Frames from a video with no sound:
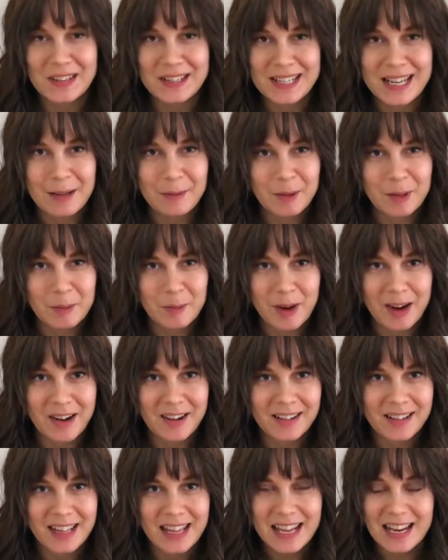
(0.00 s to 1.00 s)
table
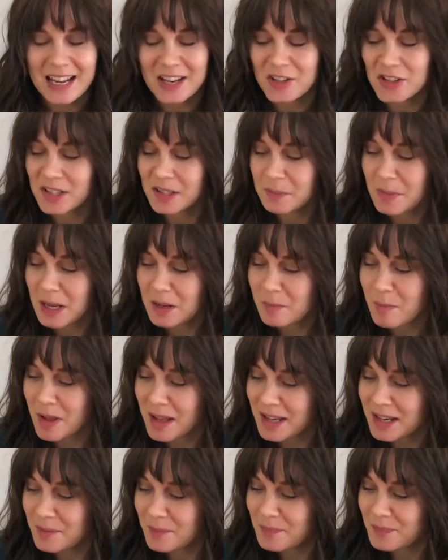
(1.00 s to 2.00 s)
apparently, and I just made
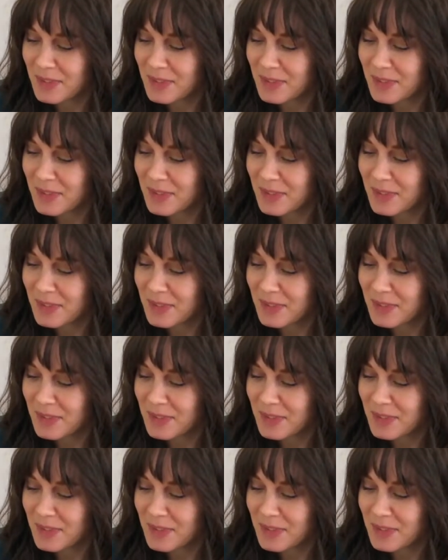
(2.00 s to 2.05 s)
mud.